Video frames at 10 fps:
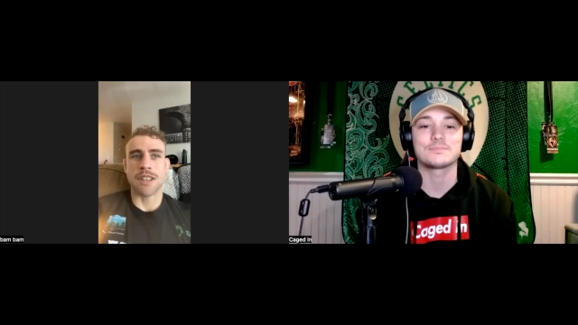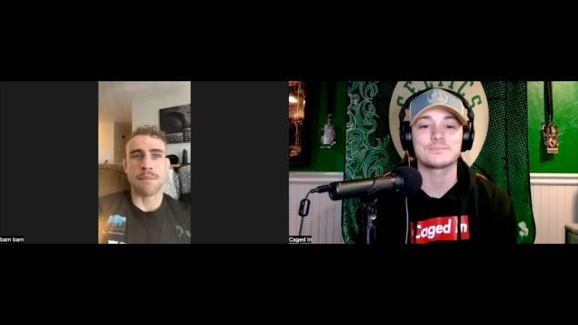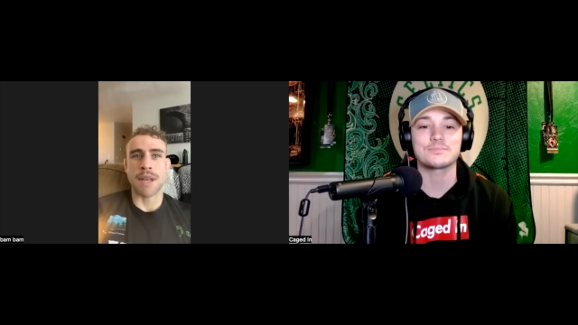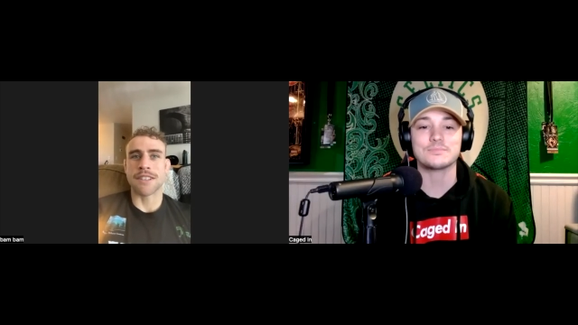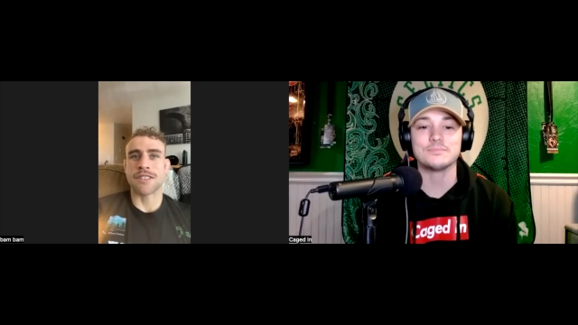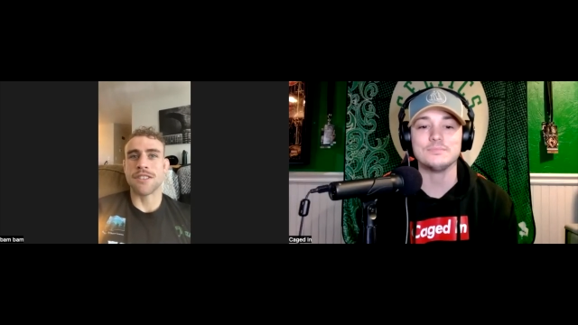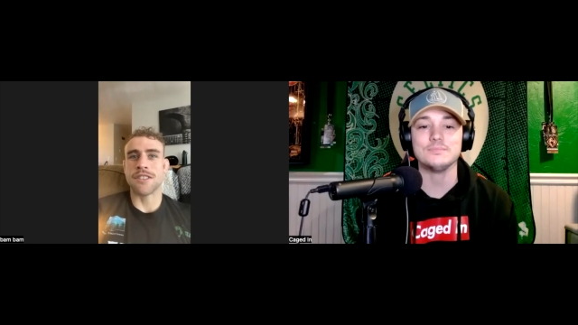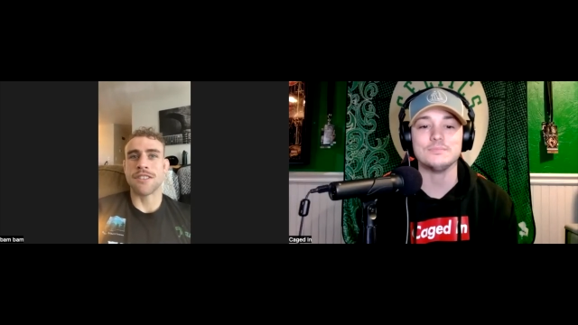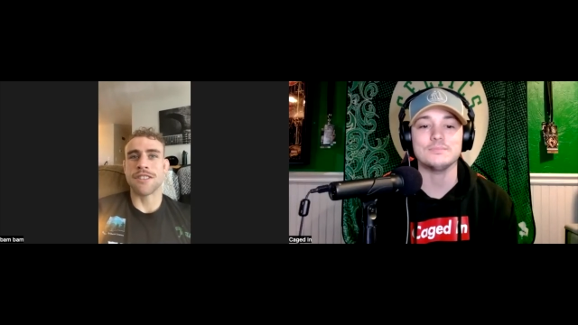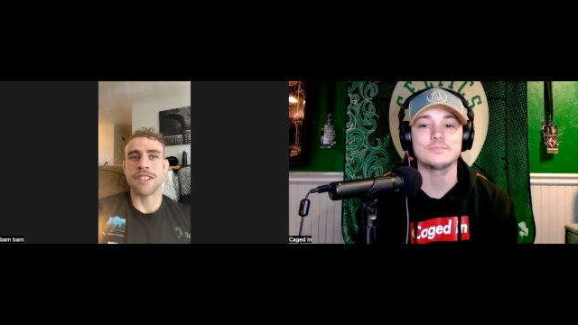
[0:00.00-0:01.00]
Speaker 1: the biggest
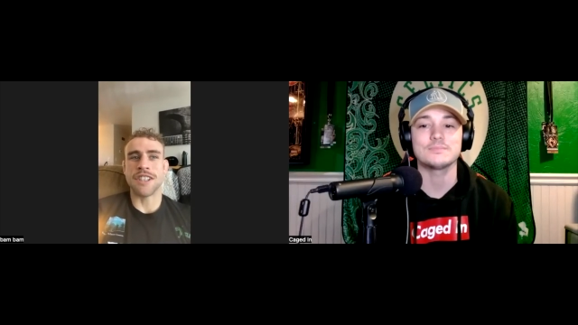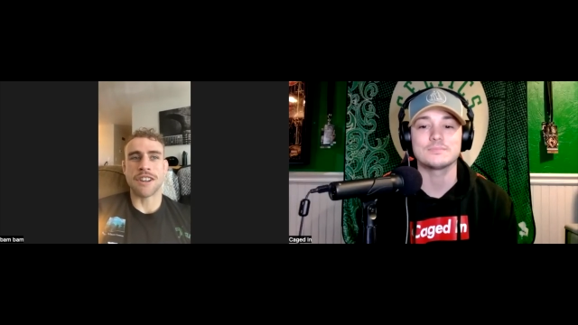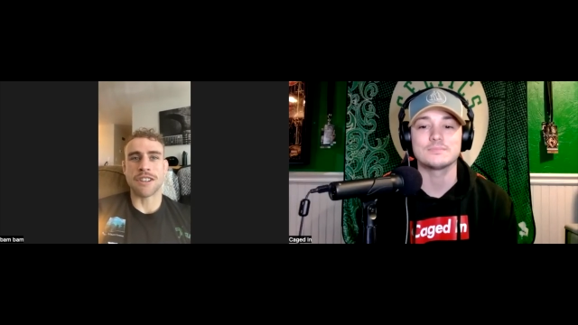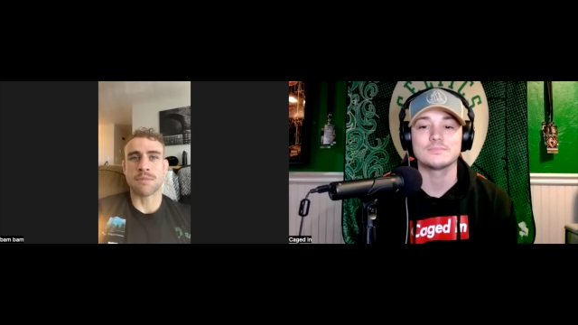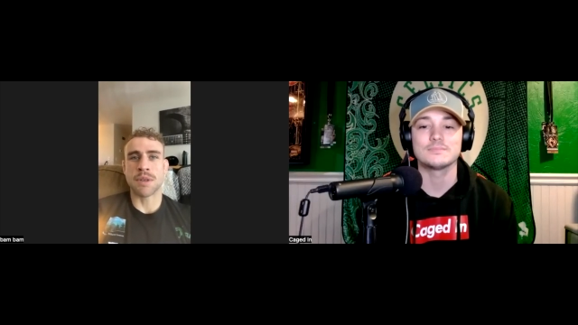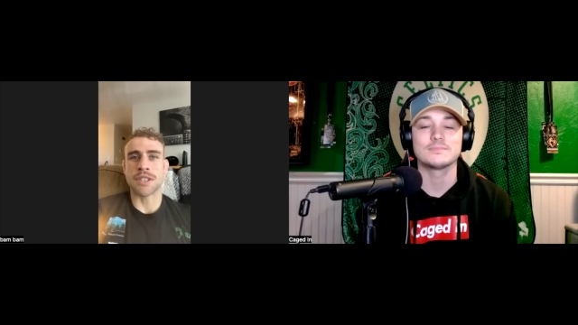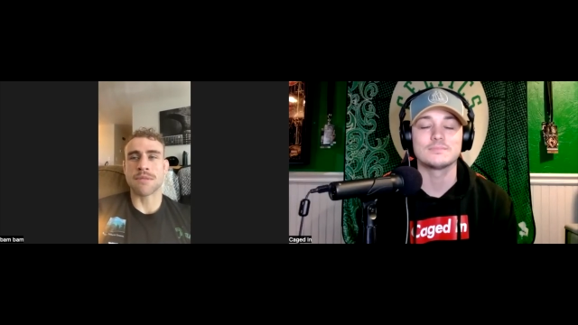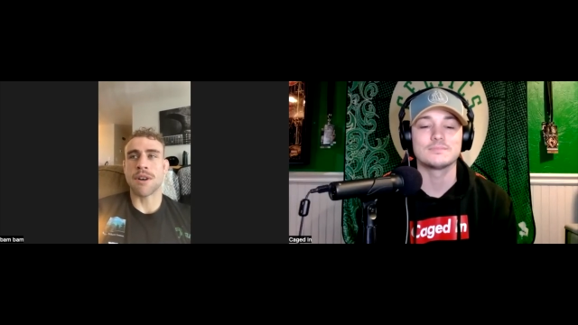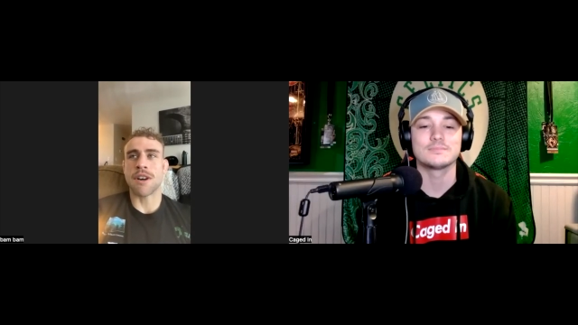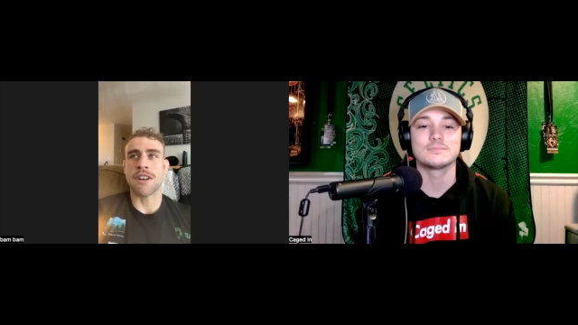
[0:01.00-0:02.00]
dude. You know, I was a pretty
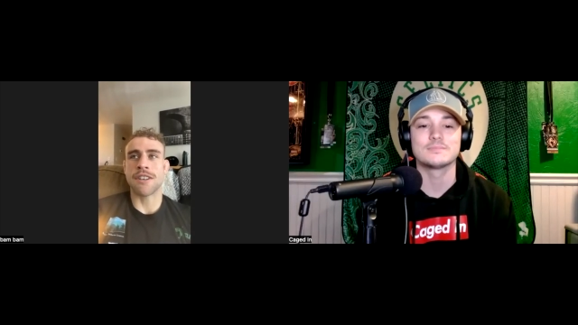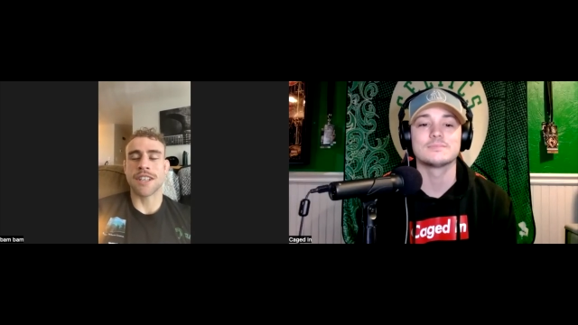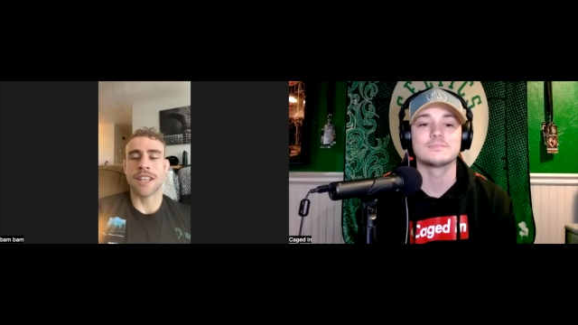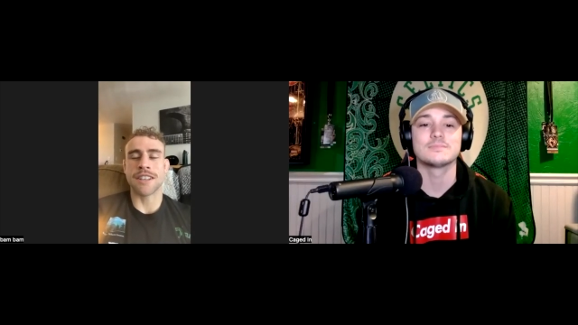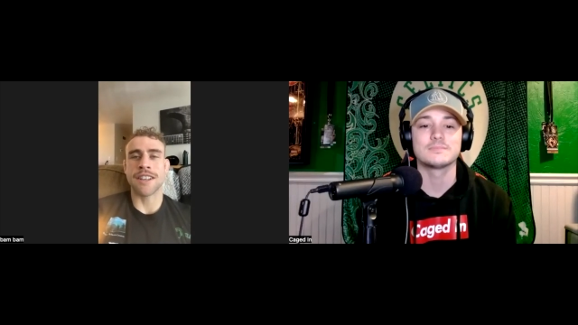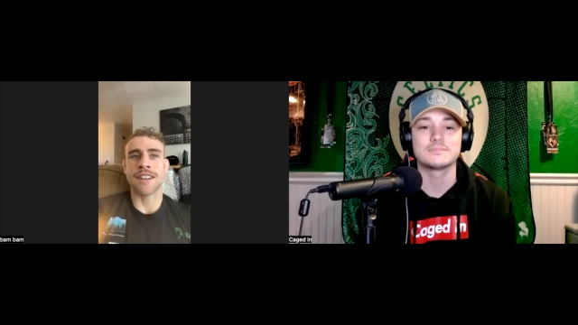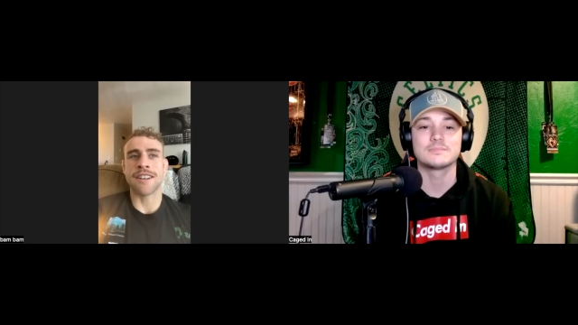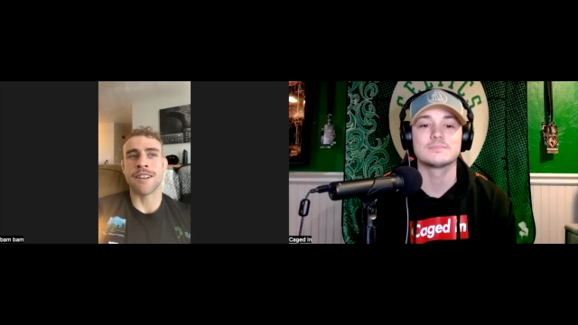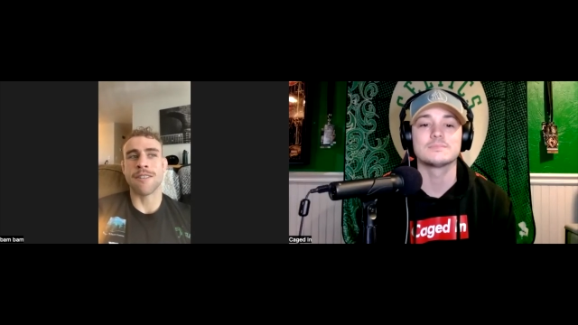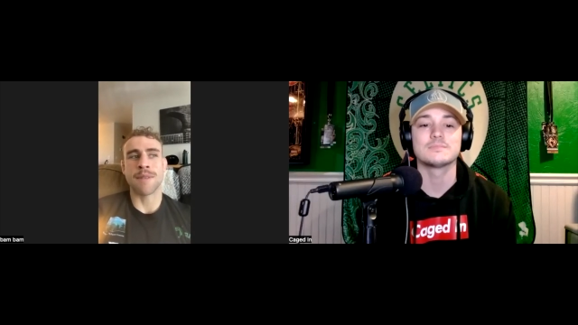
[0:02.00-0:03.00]
small kid,
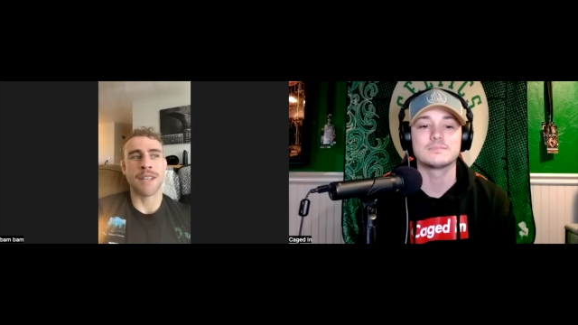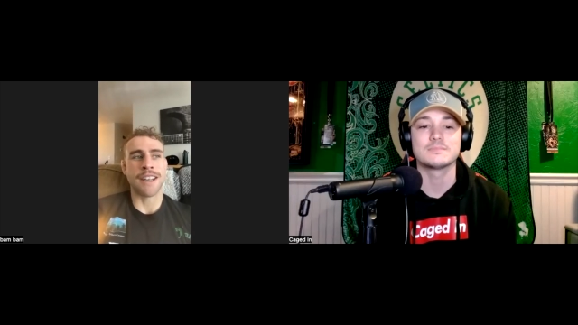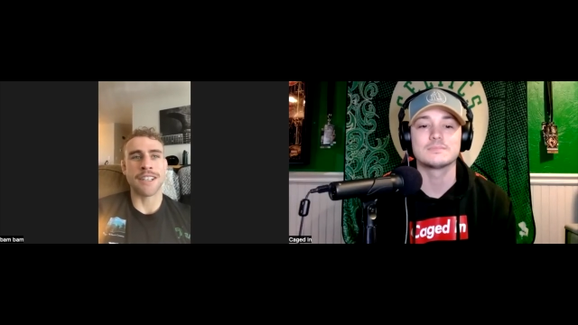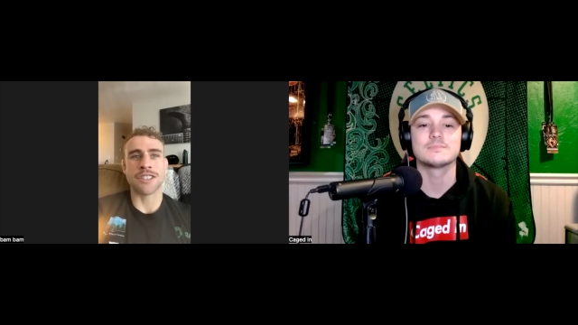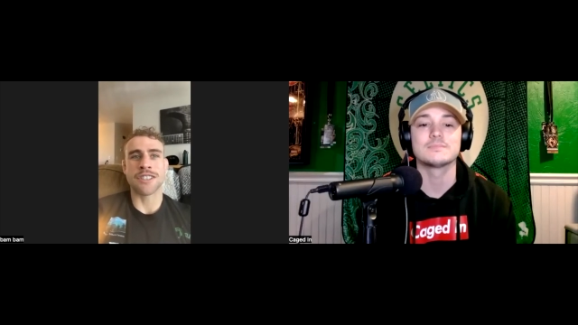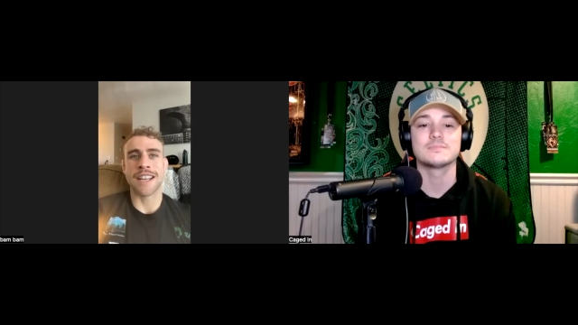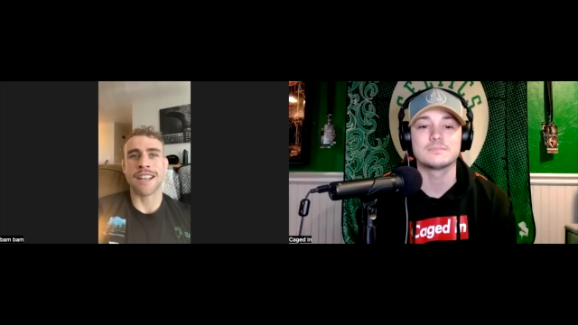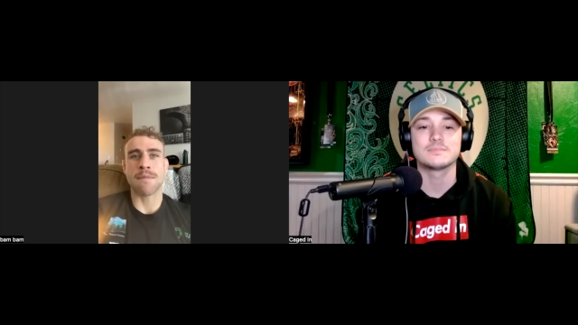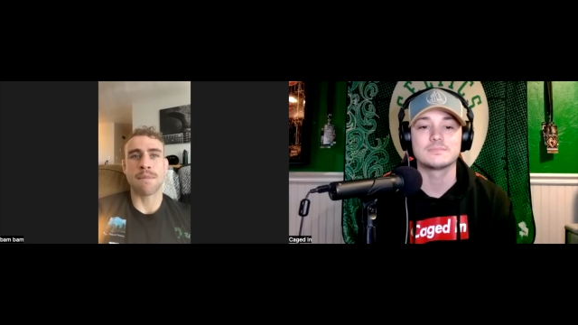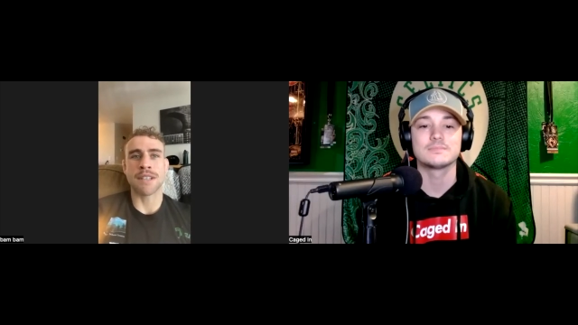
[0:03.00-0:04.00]
and I just, like,
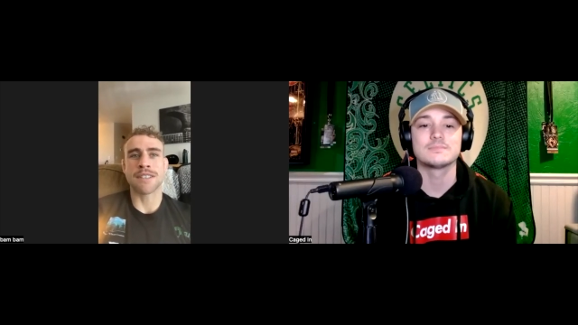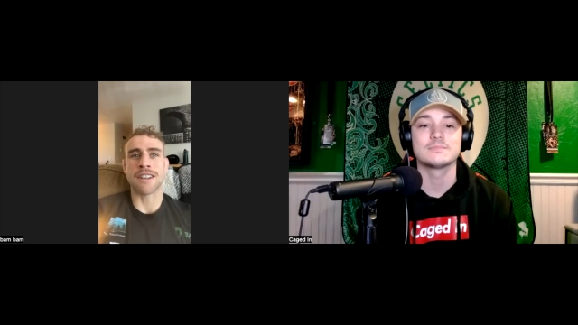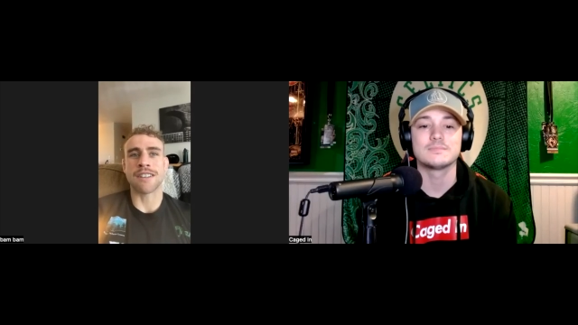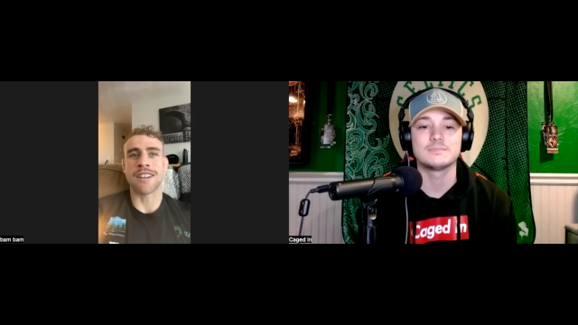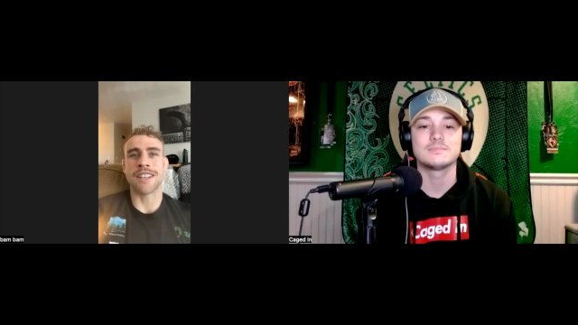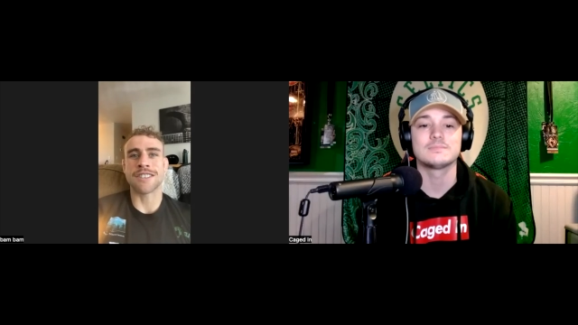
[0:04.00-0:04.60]
got picked on a lot.